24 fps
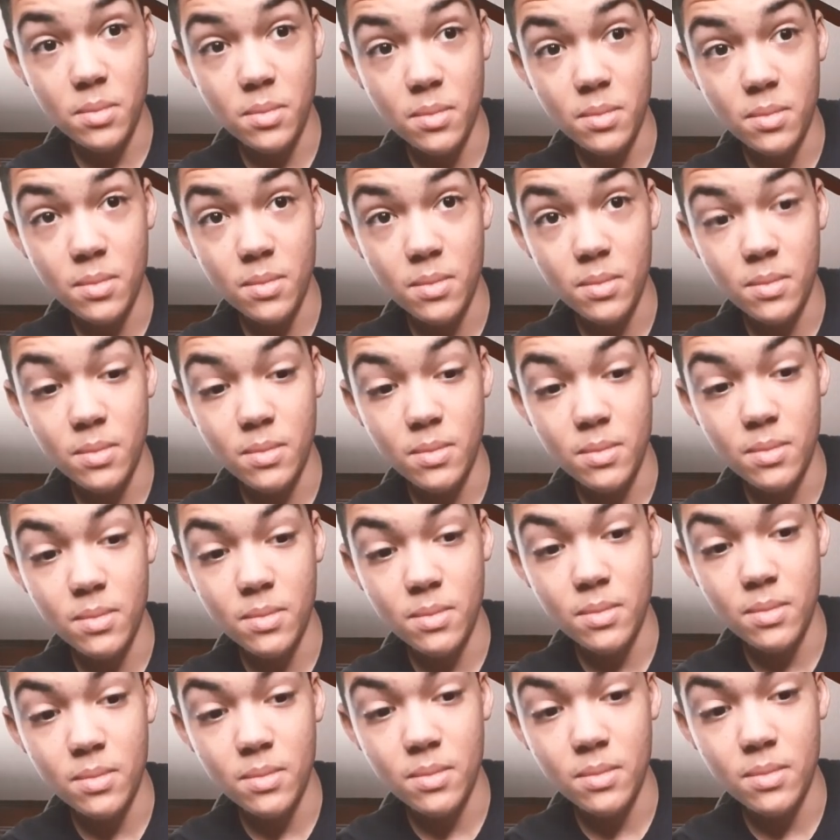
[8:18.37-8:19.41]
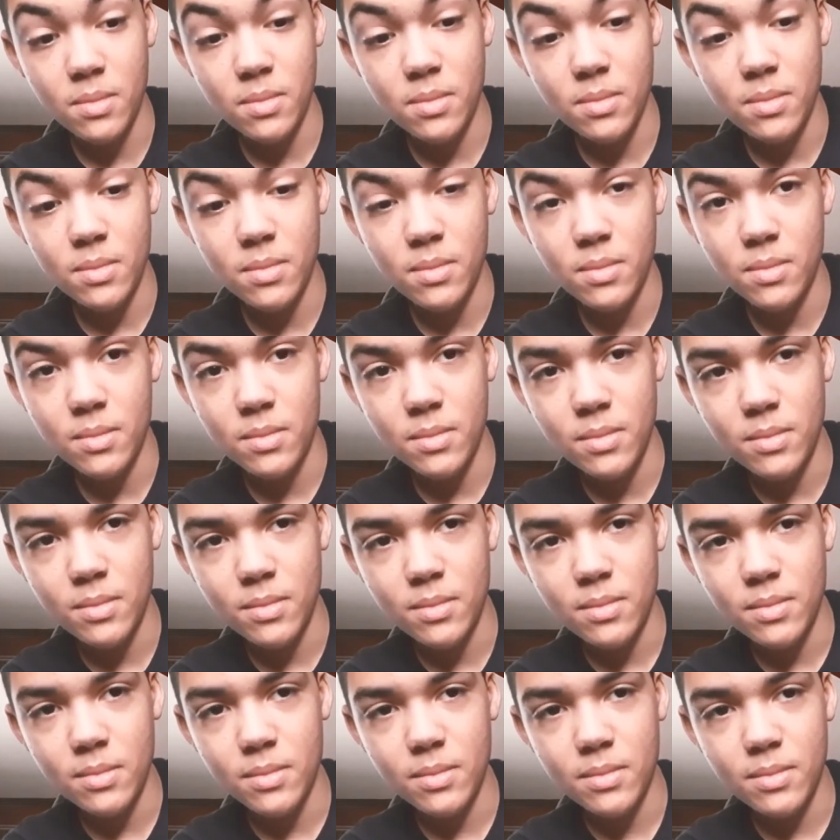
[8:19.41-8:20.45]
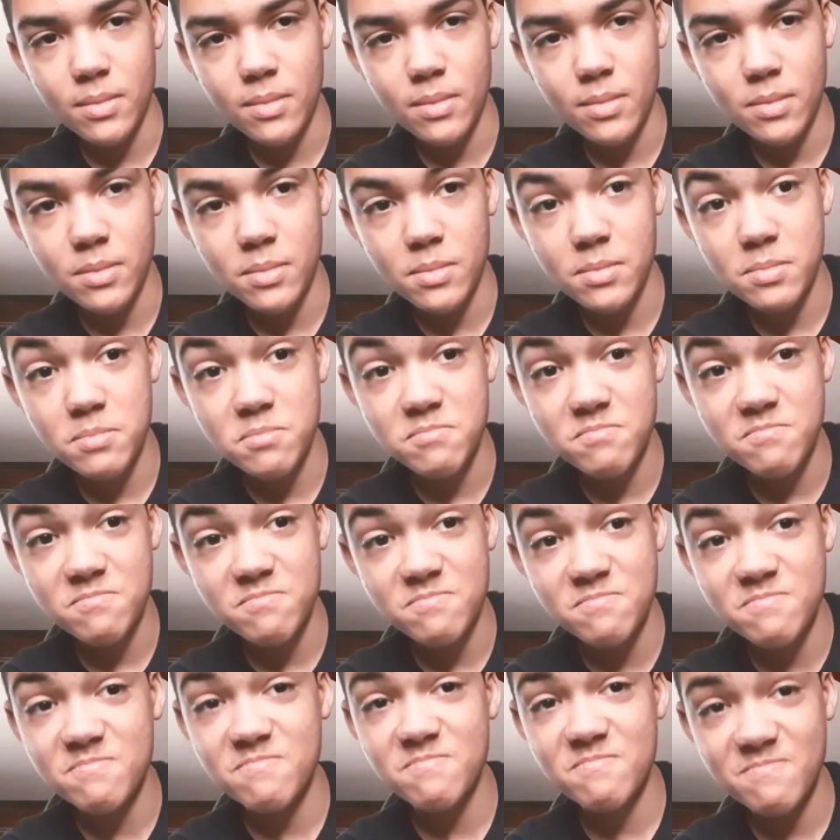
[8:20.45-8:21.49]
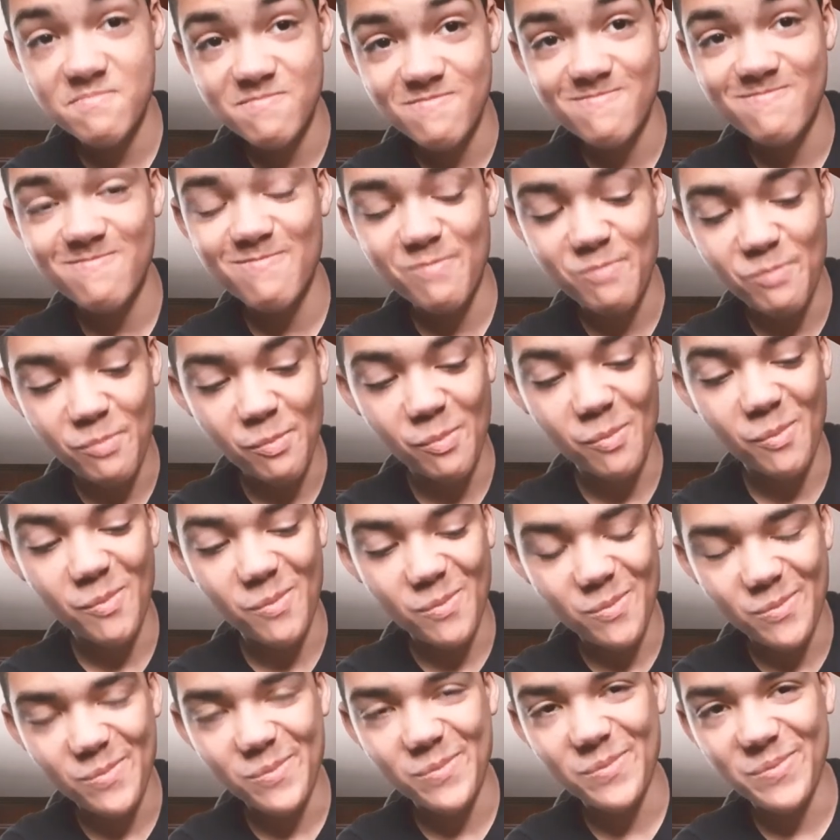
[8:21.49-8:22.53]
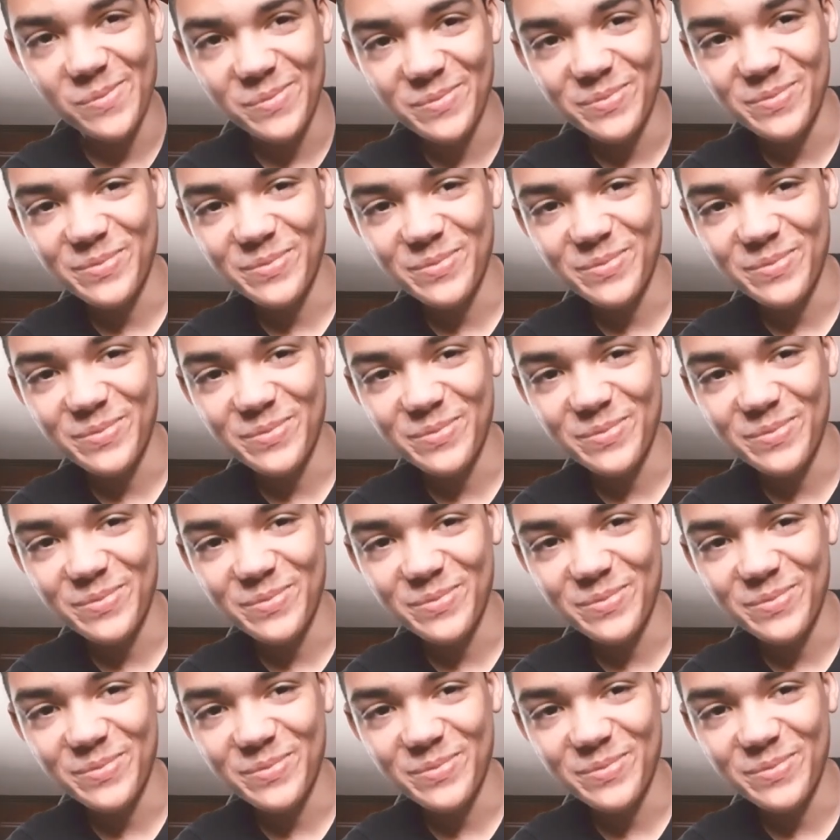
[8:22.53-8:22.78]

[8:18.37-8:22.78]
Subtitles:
[no speech]